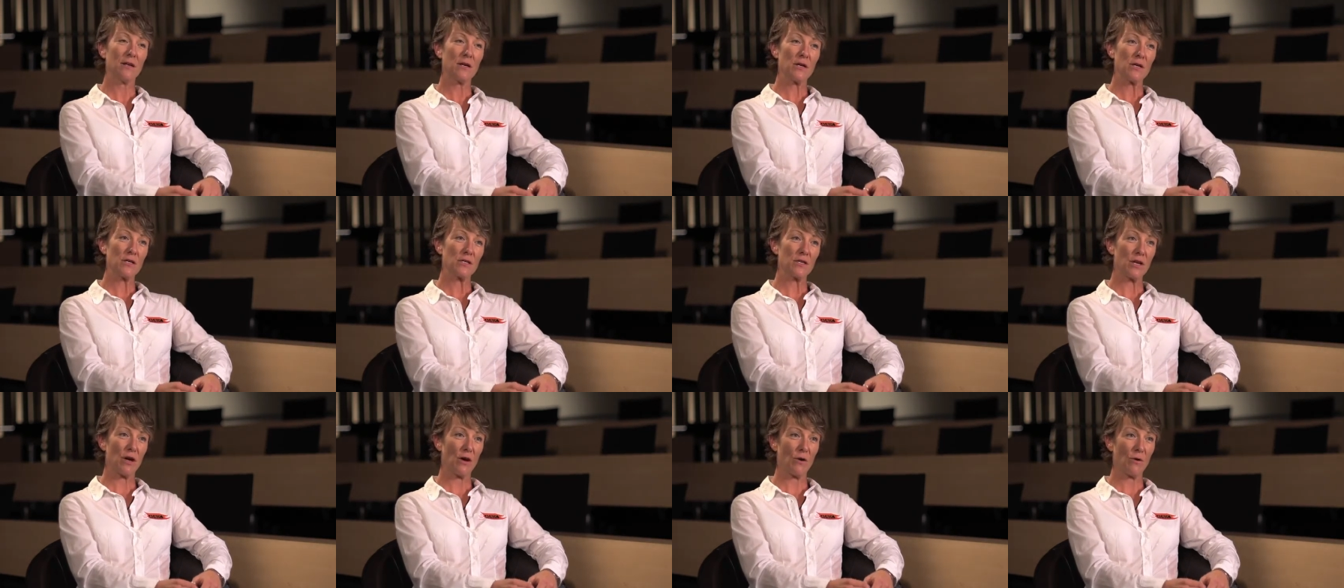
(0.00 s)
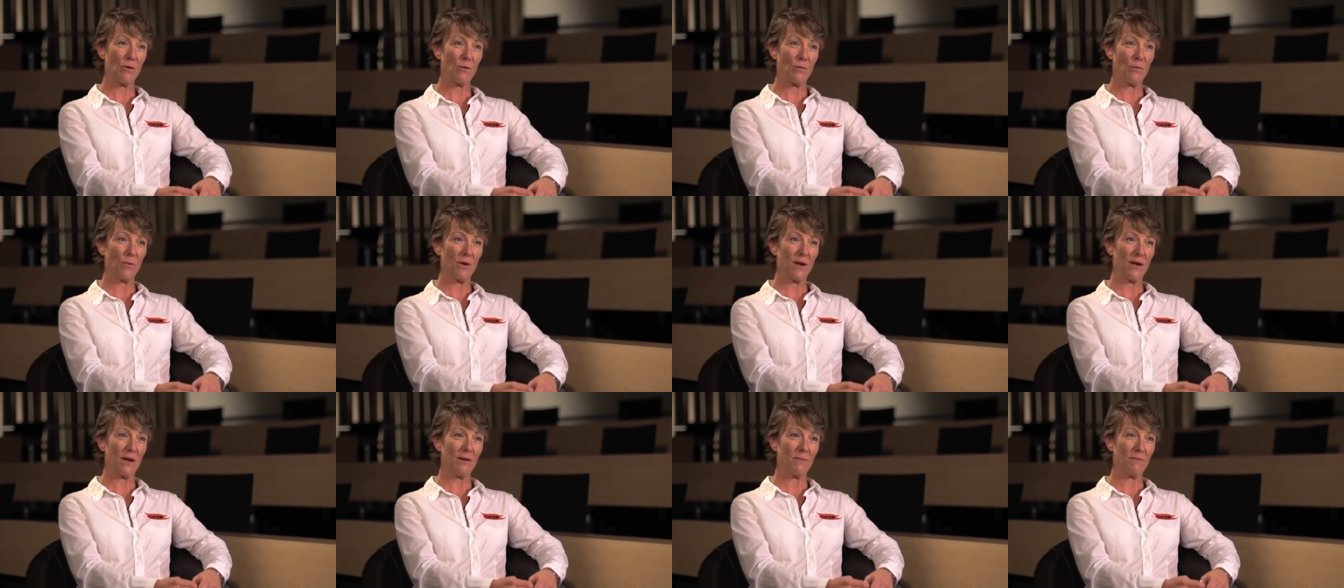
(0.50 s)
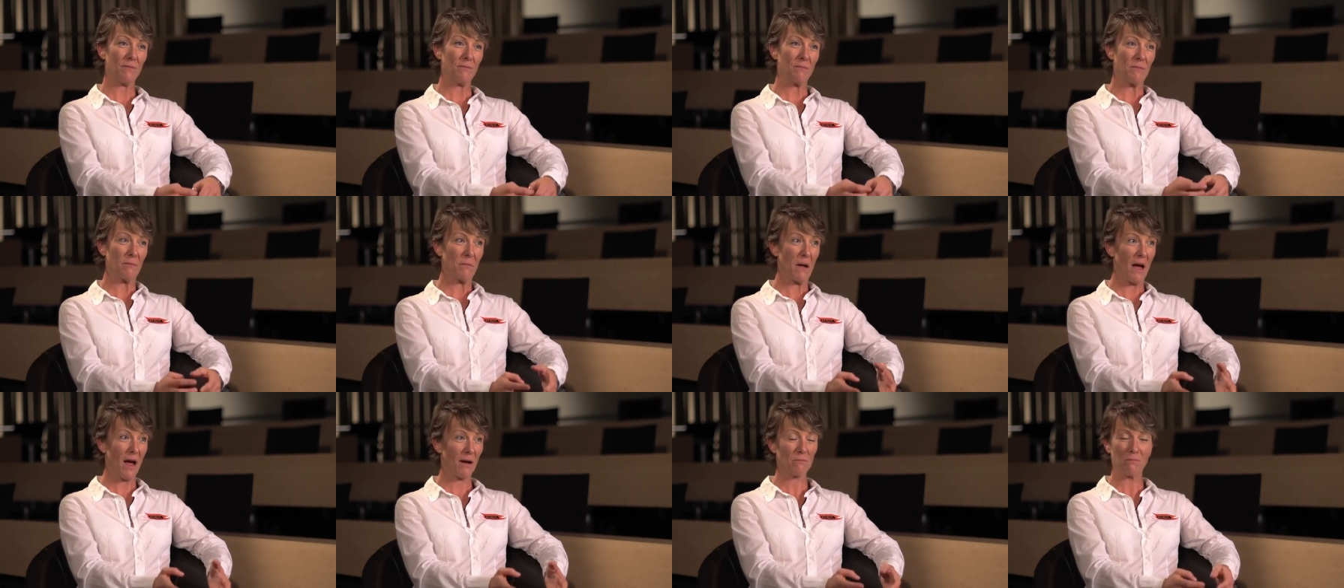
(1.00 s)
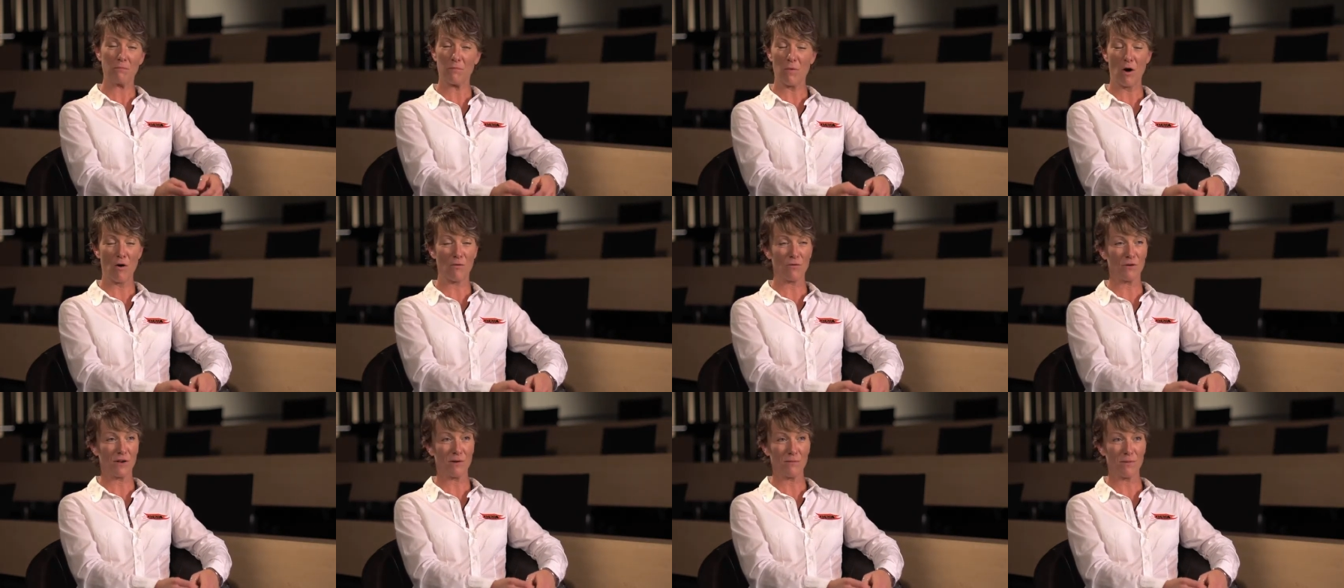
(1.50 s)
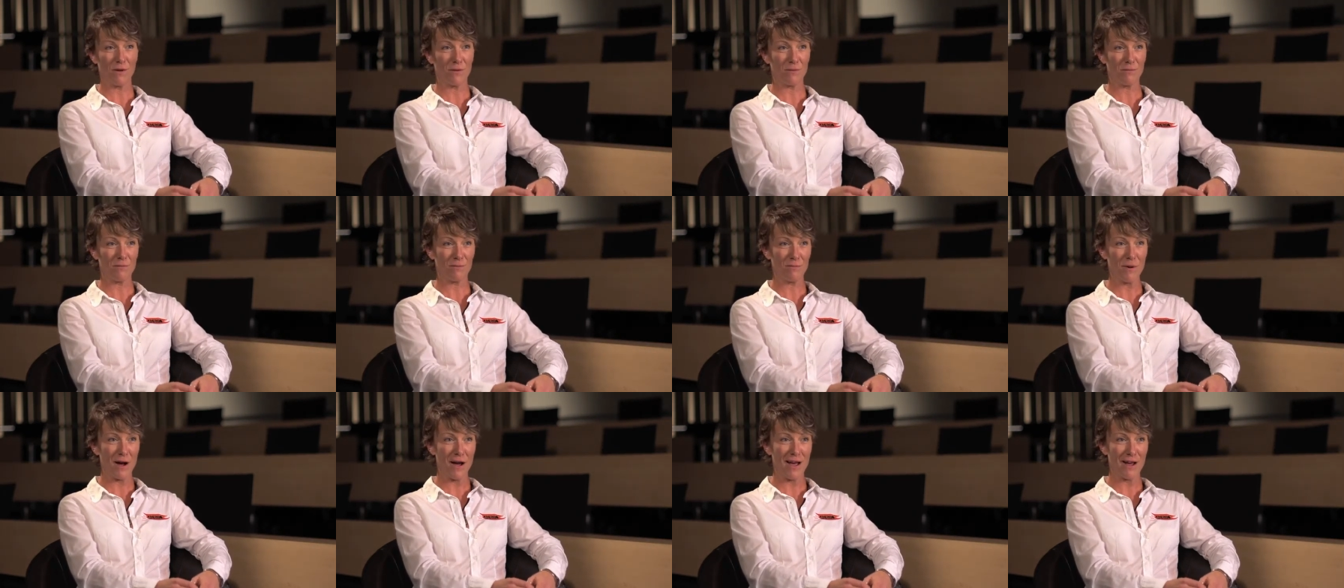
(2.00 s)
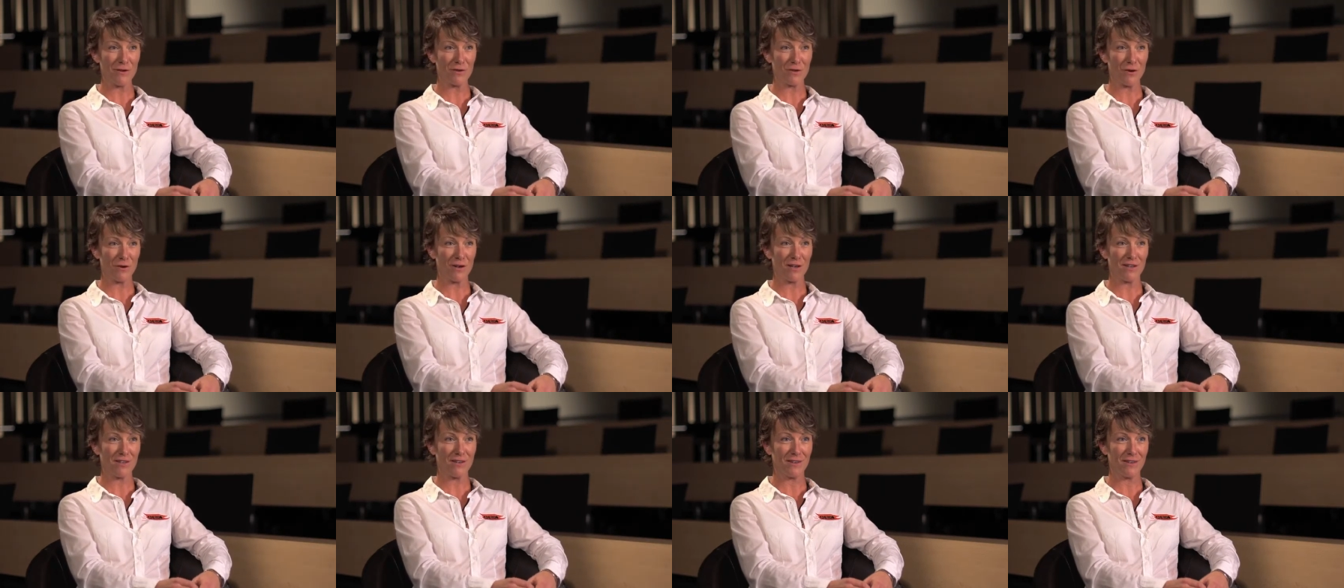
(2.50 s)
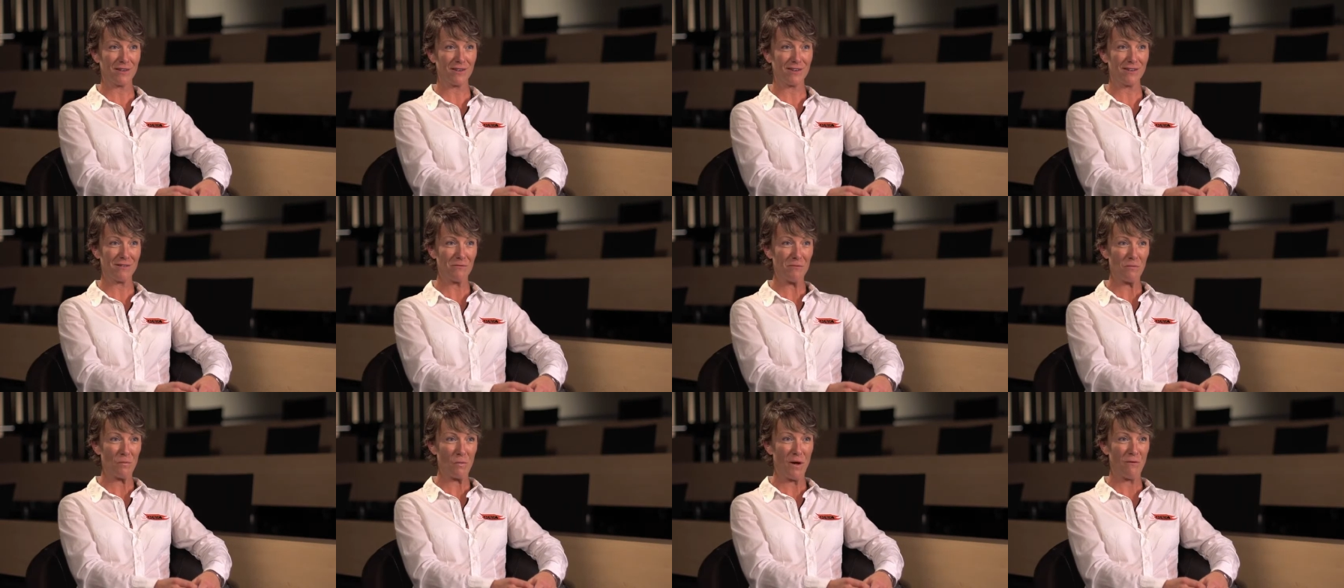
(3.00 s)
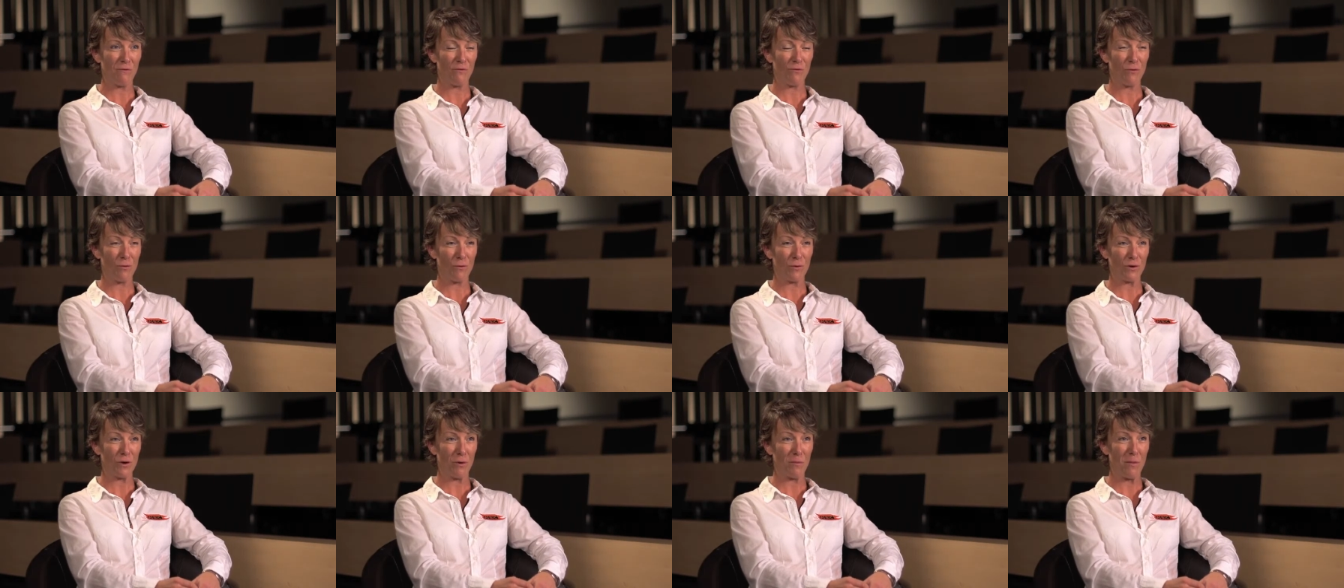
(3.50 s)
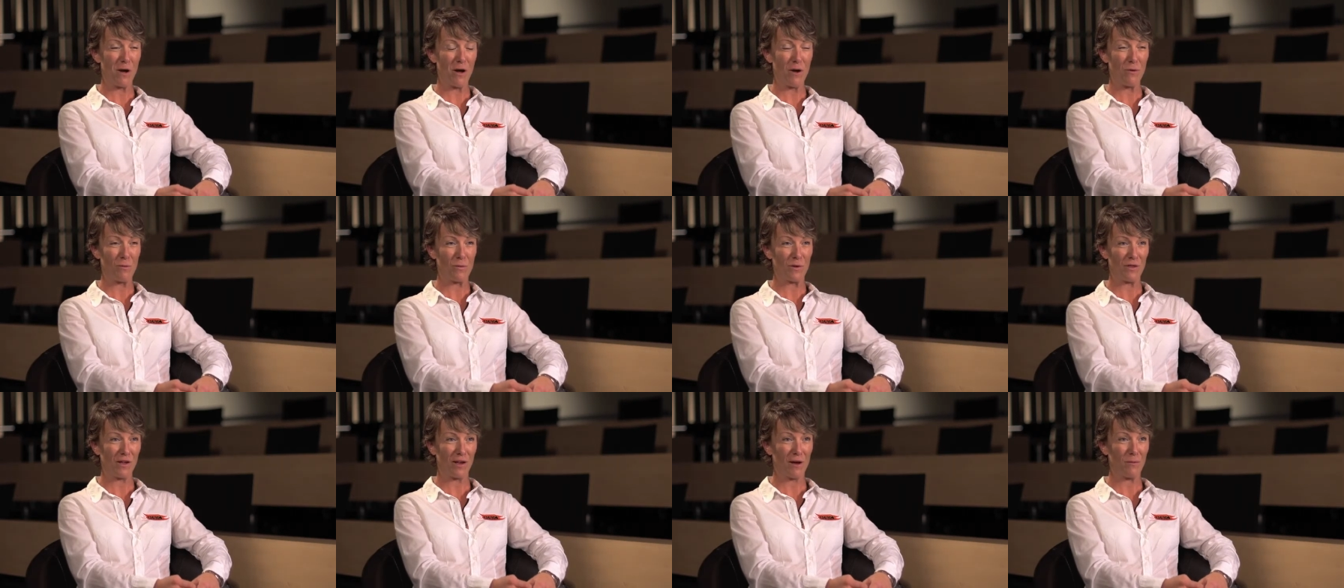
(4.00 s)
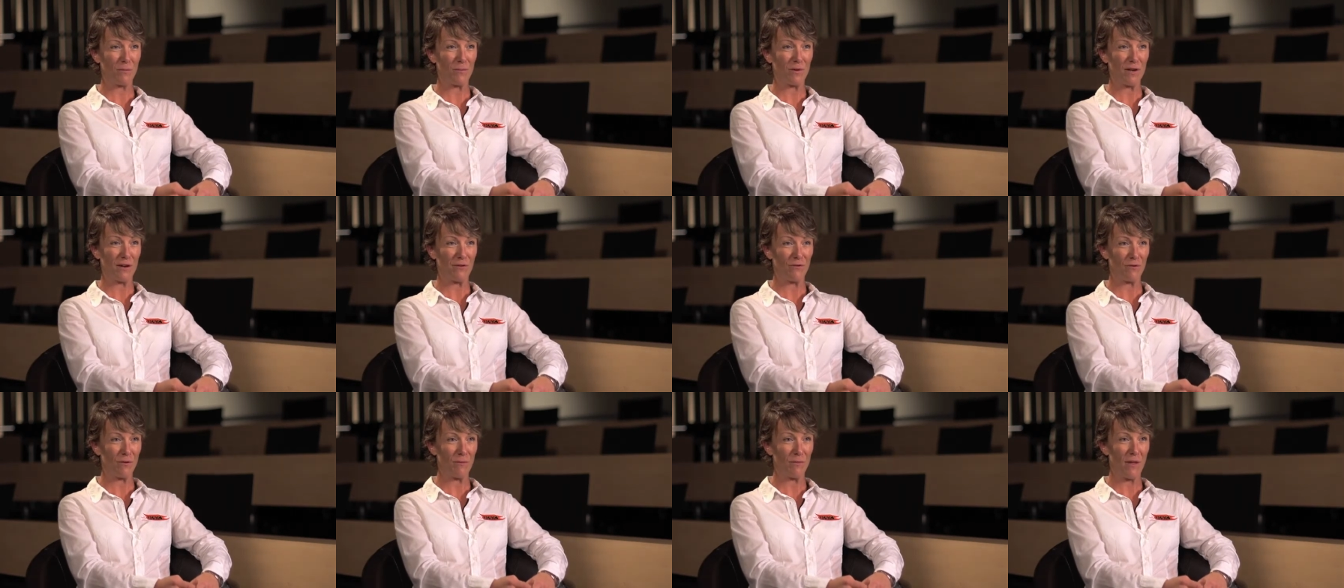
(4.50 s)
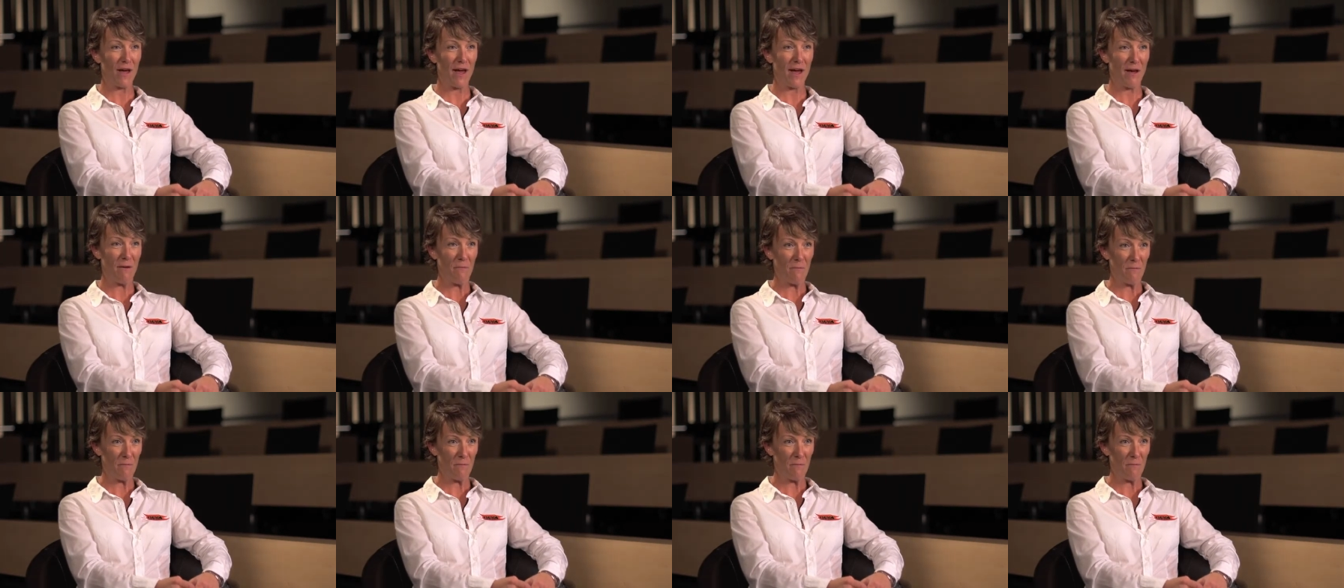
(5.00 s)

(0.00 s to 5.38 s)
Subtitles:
So I offered him a buyout on it and went forward on my own with the company from there.